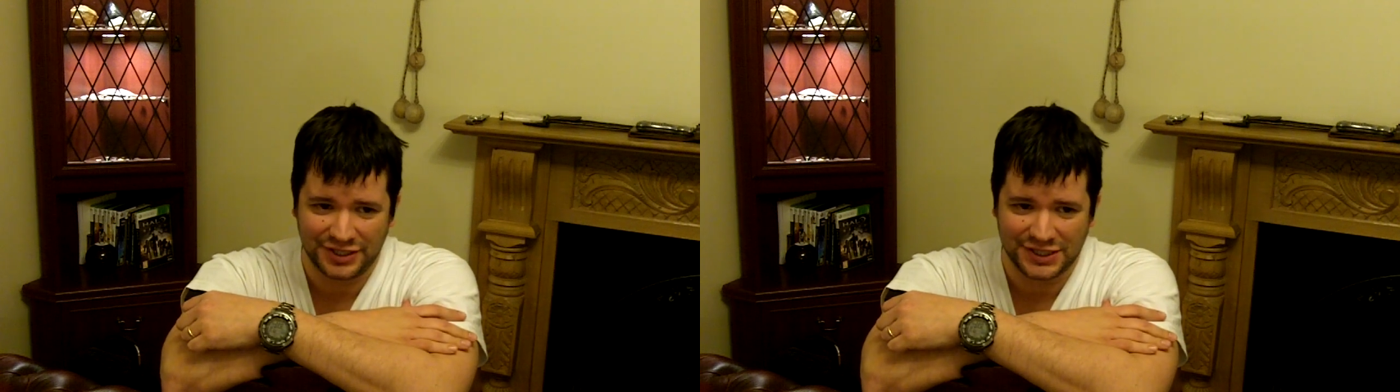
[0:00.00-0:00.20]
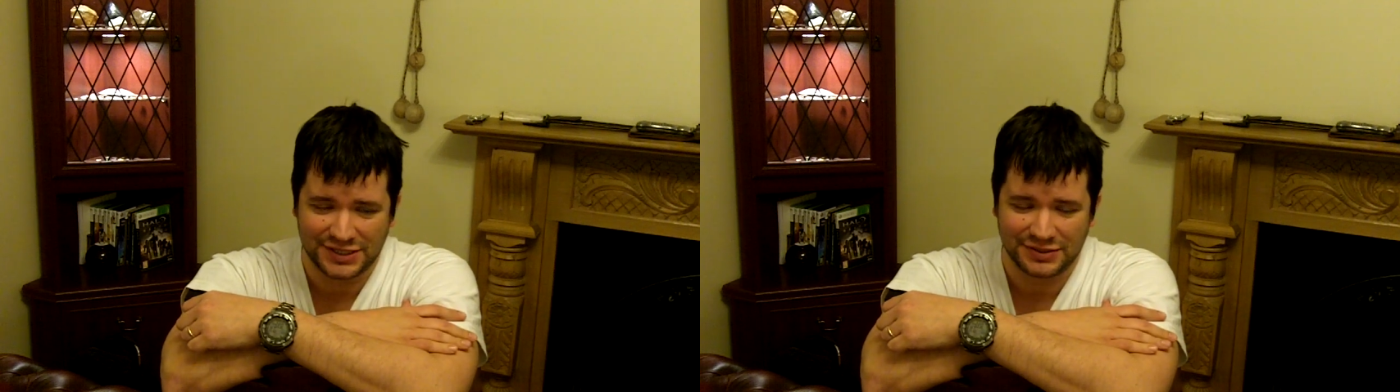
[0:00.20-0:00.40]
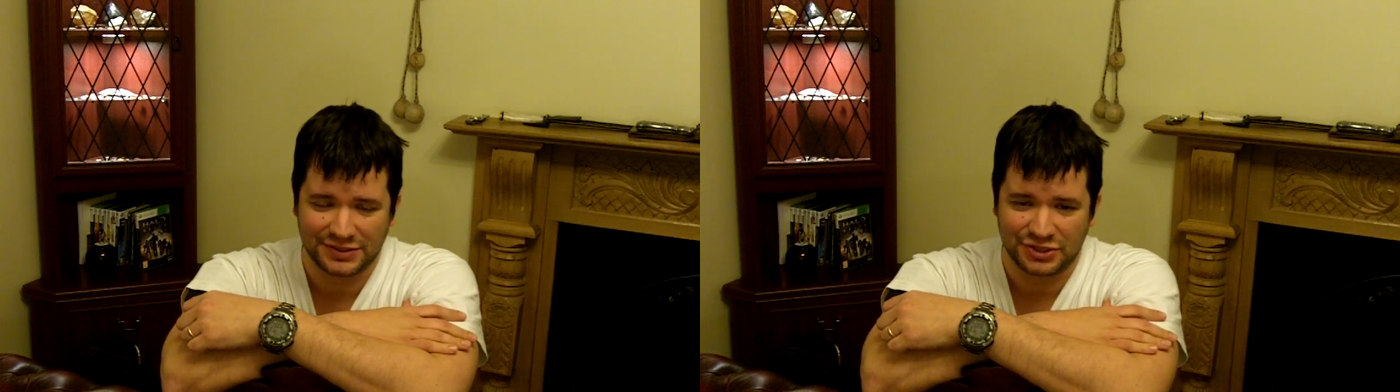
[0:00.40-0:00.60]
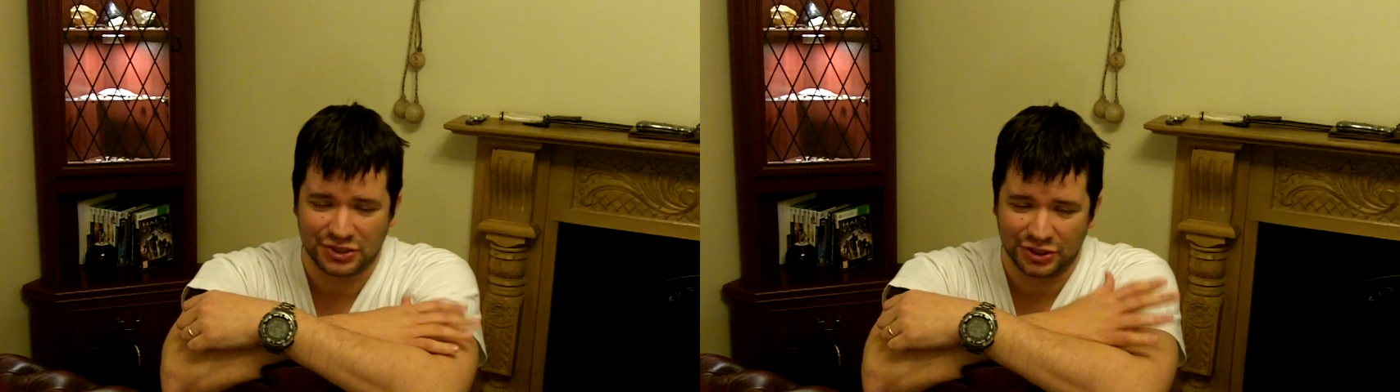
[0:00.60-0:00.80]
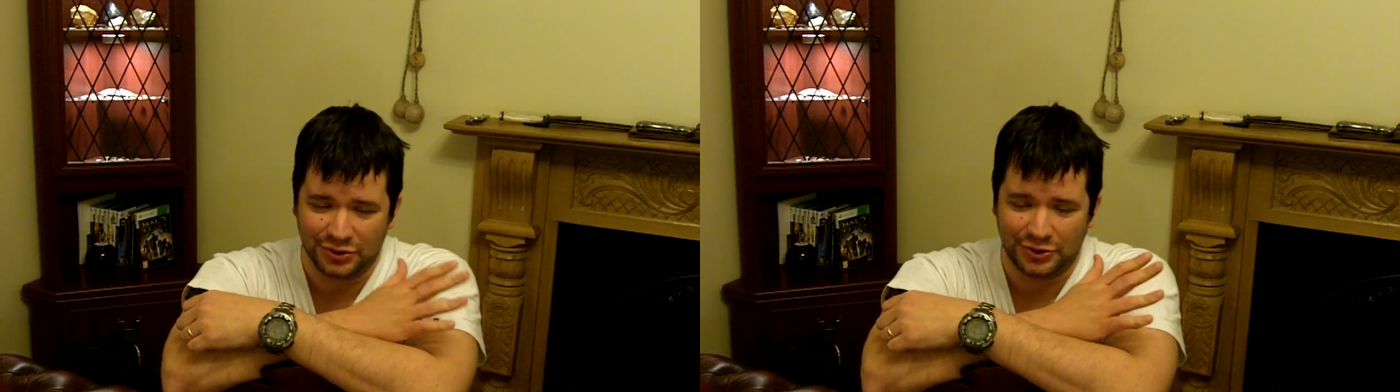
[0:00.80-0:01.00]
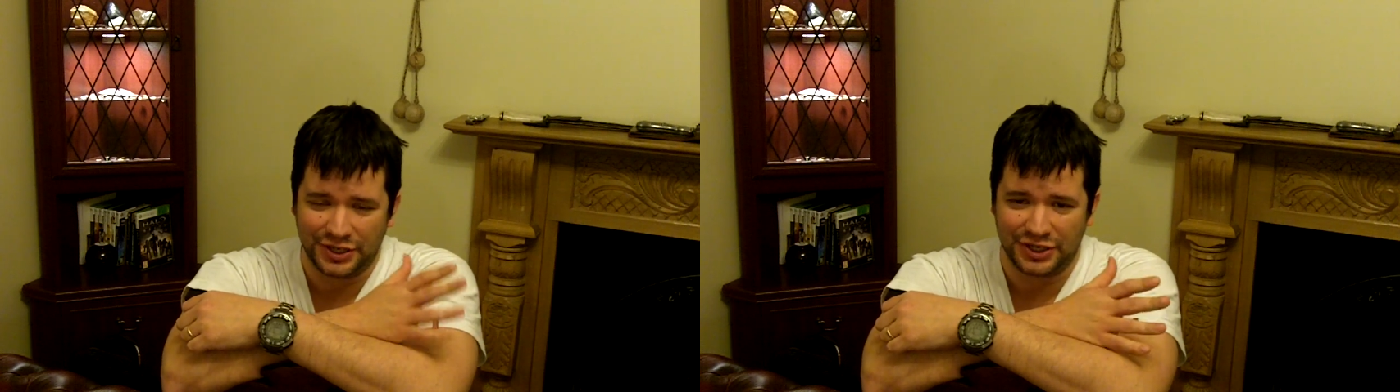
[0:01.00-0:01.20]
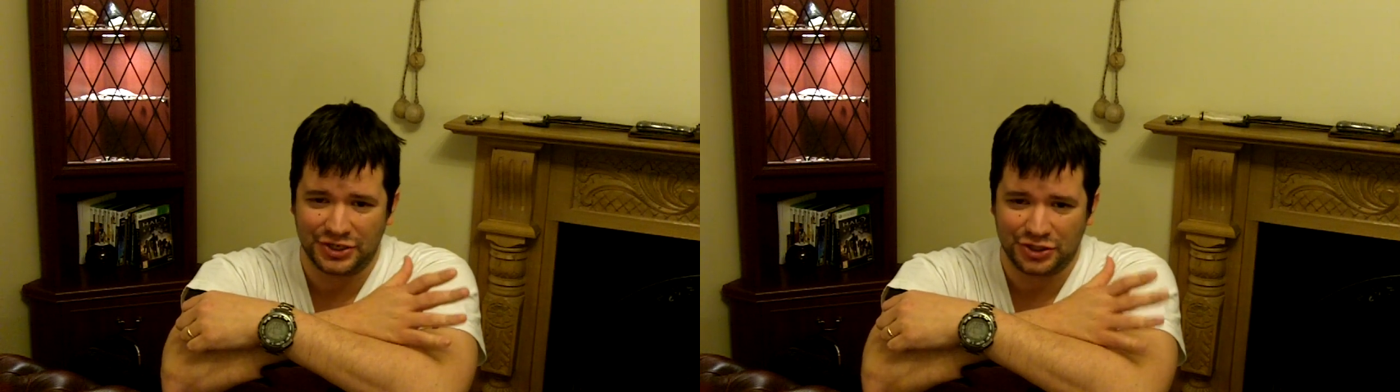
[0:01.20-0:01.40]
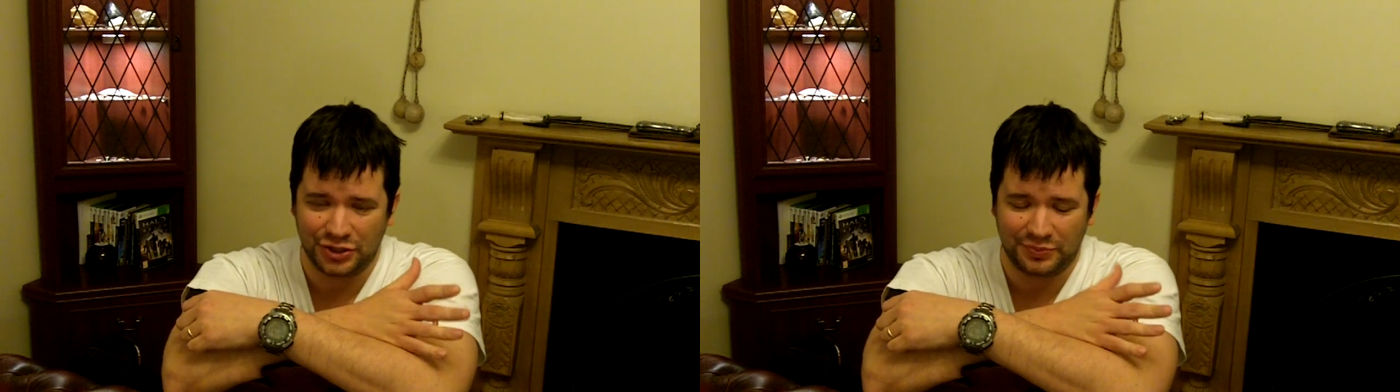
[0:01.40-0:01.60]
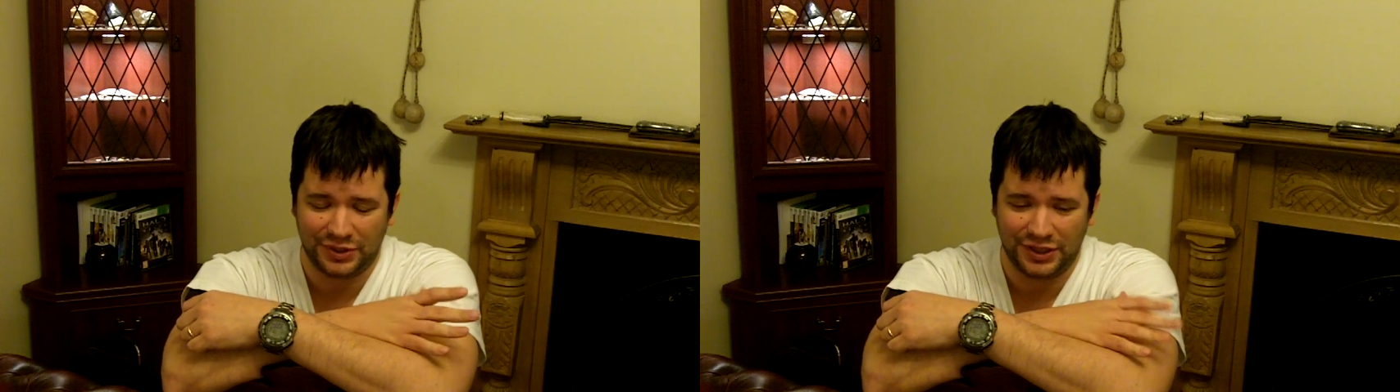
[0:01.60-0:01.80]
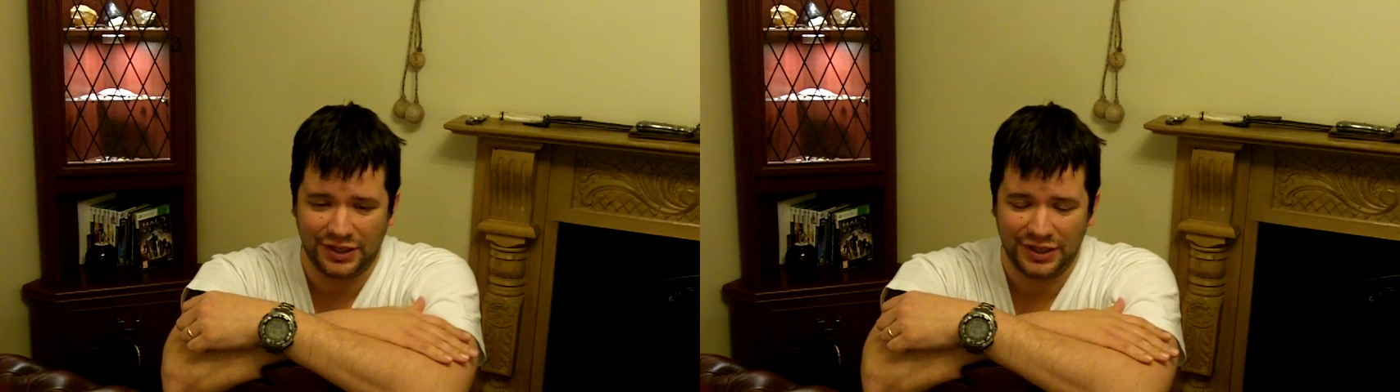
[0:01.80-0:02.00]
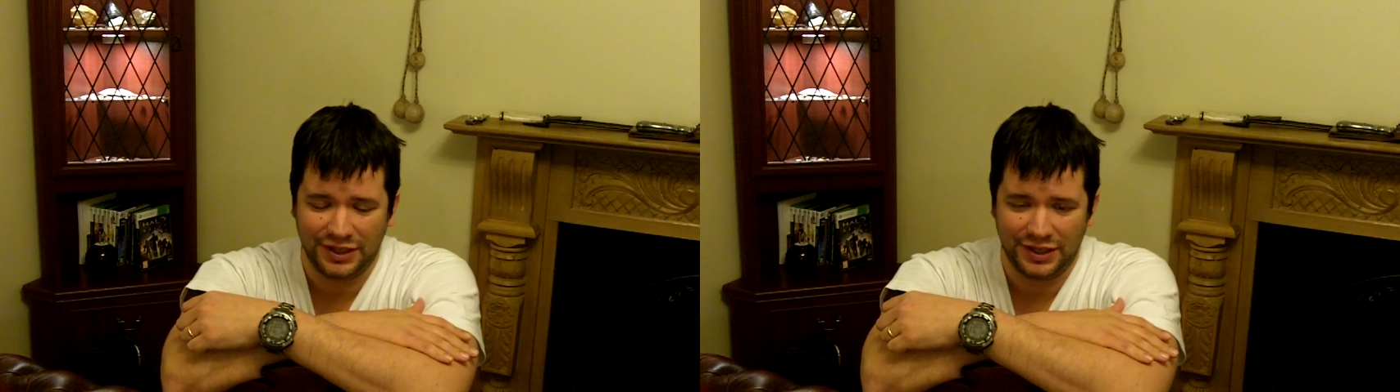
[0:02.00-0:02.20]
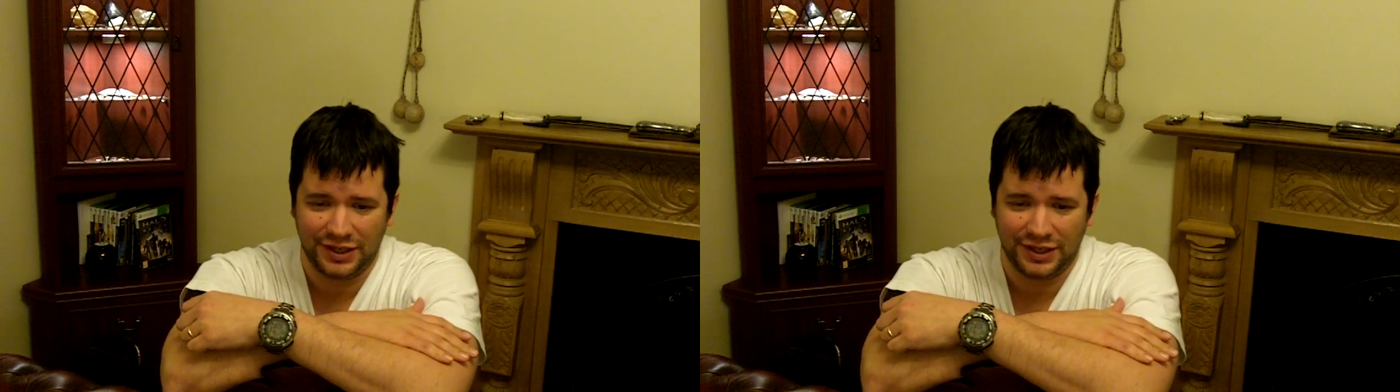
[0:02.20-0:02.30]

is slower than it should be